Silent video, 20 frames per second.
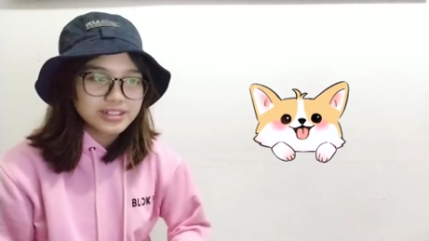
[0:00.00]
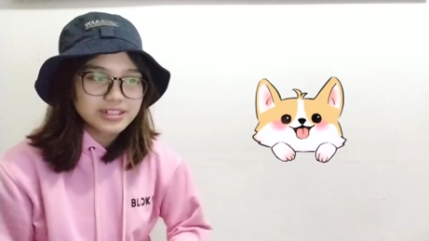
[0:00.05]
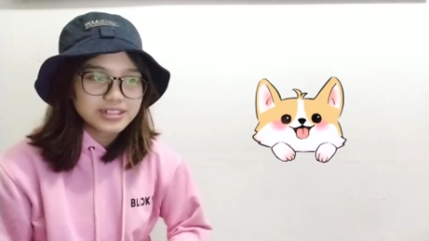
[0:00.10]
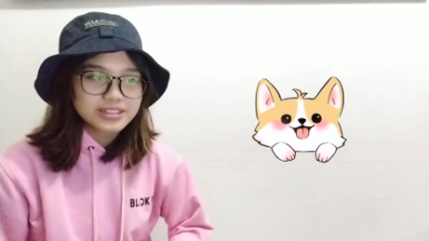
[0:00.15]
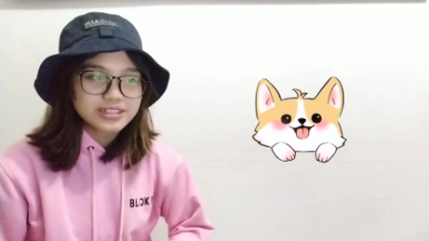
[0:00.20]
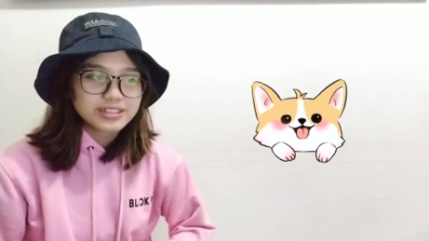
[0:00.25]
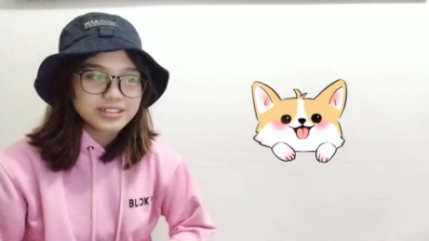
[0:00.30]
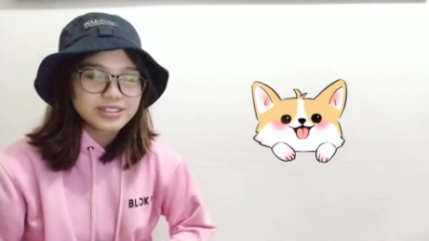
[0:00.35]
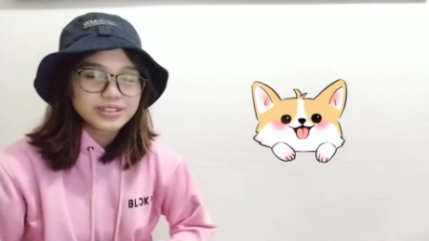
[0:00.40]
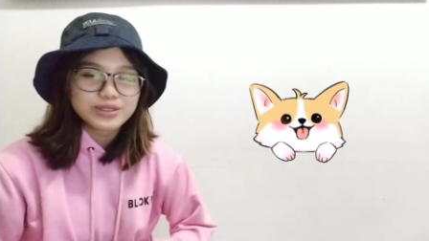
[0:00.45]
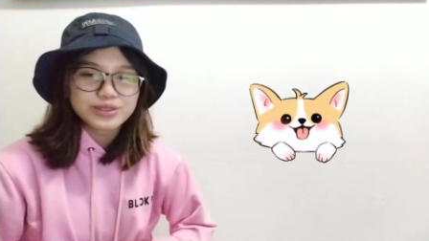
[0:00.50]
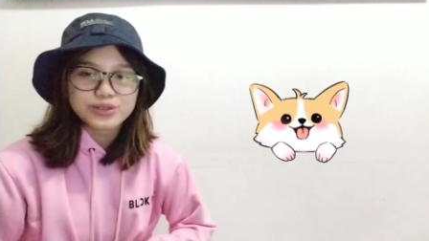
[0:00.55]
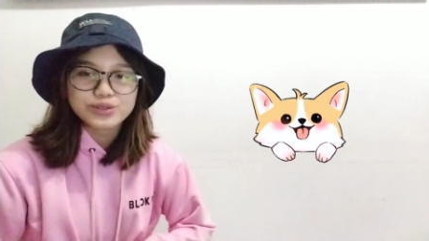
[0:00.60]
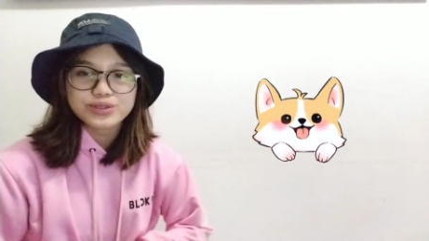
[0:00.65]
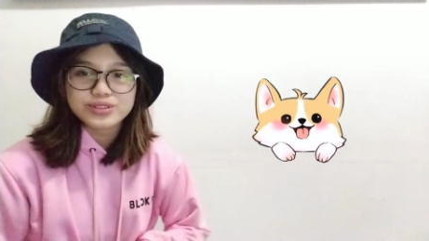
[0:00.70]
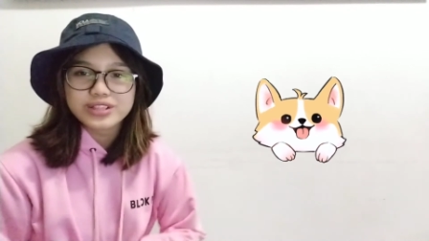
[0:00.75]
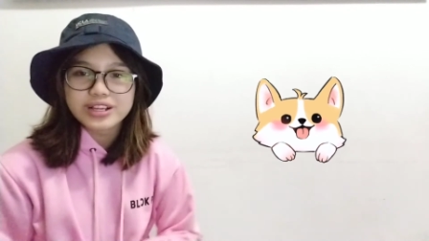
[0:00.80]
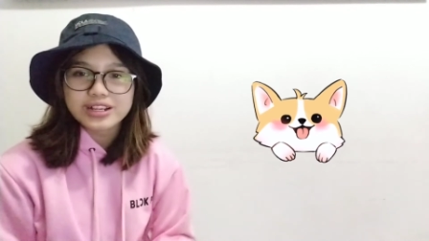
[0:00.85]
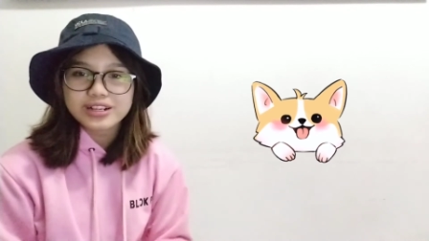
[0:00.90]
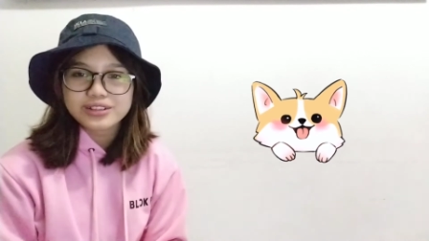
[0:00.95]
It is just
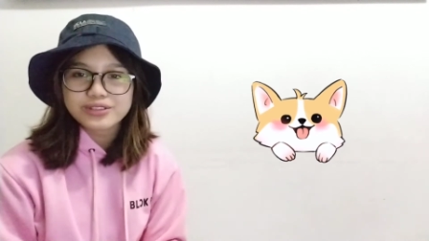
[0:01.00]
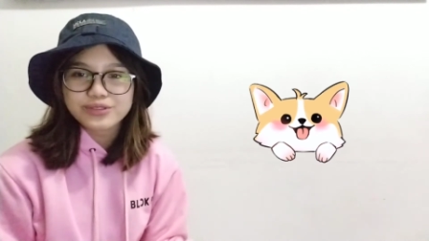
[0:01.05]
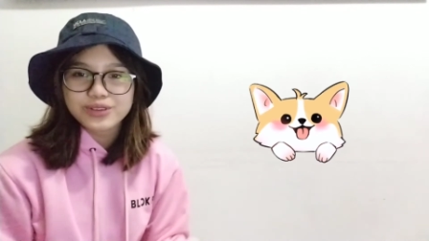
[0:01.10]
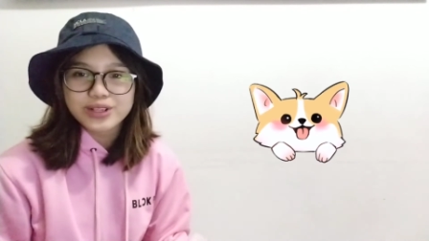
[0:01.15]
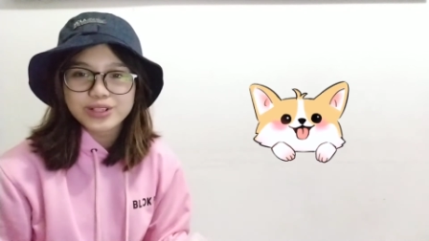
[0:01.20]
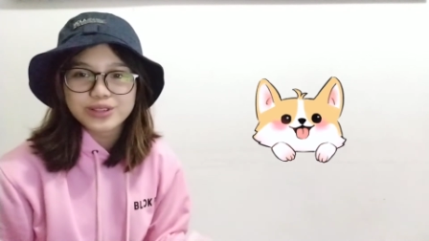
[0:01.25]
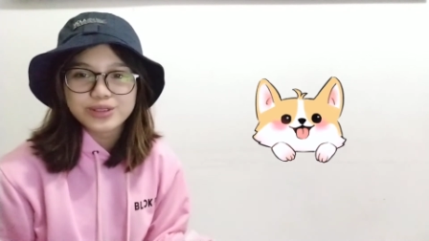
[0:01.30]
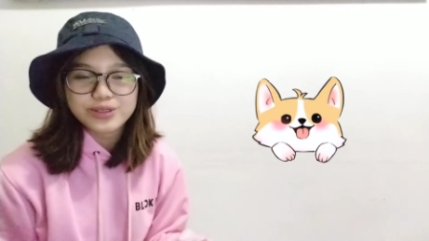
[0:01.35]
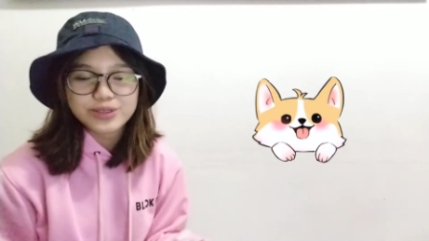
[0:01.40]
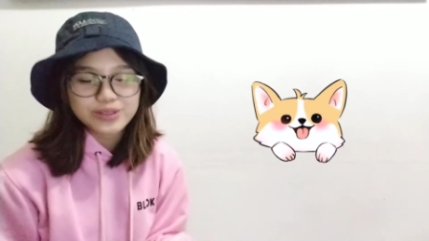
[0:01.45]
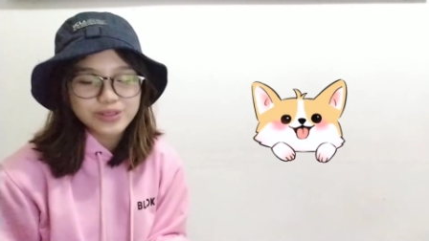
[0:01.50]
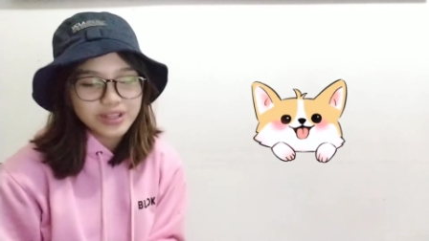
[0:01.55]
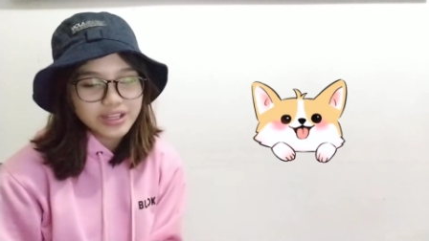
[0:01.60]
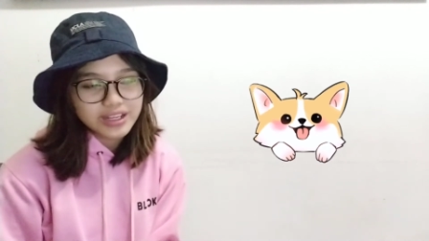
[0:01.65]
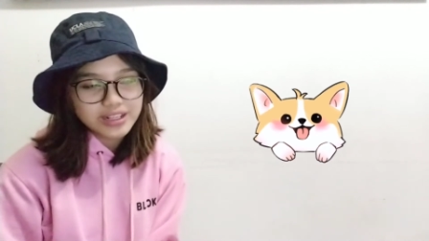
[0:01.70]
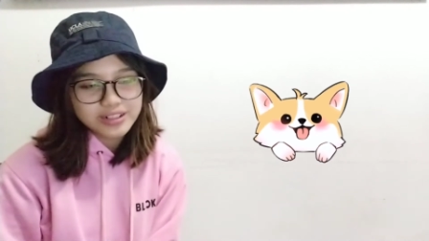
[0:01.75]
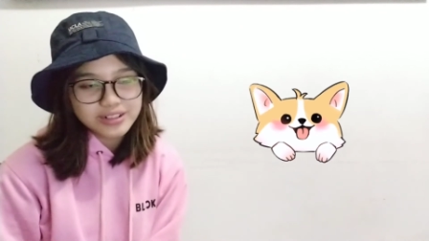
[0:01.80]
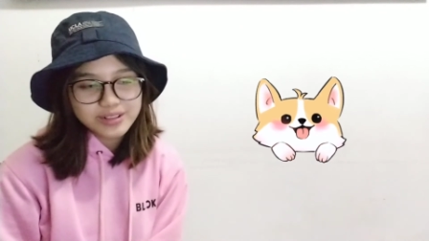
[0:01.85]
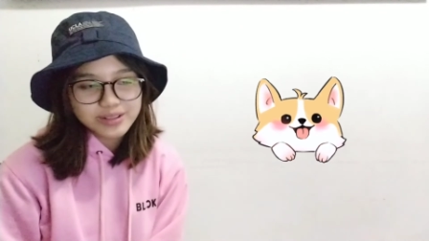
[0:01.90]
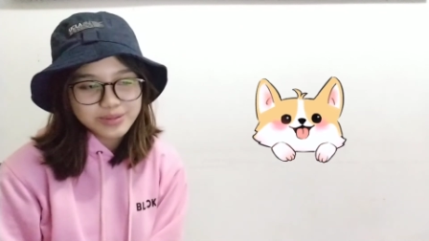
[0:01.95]
so satisfying to look
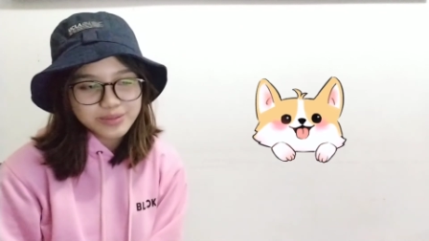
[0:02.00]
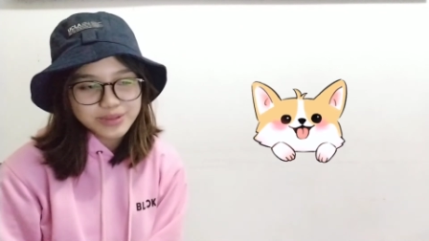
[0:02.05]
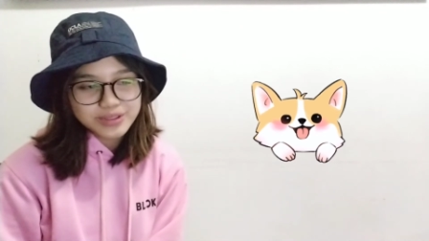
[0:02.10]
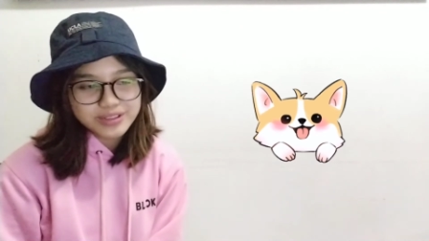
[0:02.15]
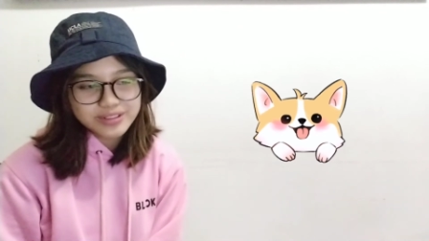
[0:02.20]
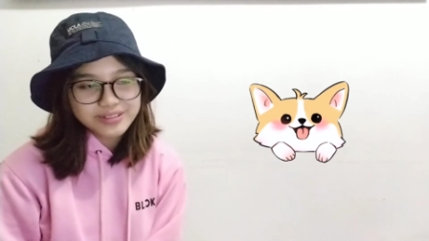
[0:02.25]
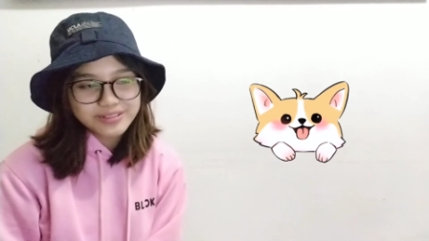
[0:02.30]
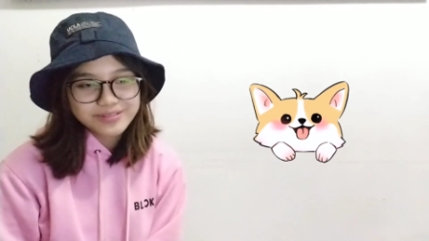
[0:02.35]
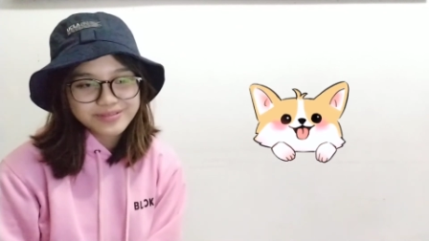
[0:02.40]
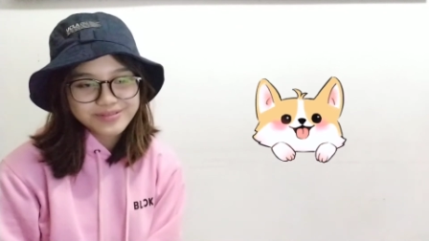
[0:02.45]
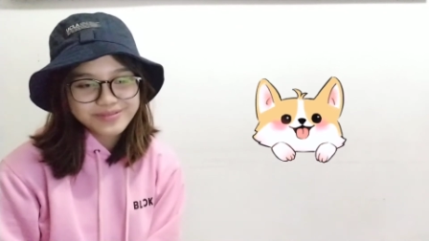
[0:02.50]
at it. Come on.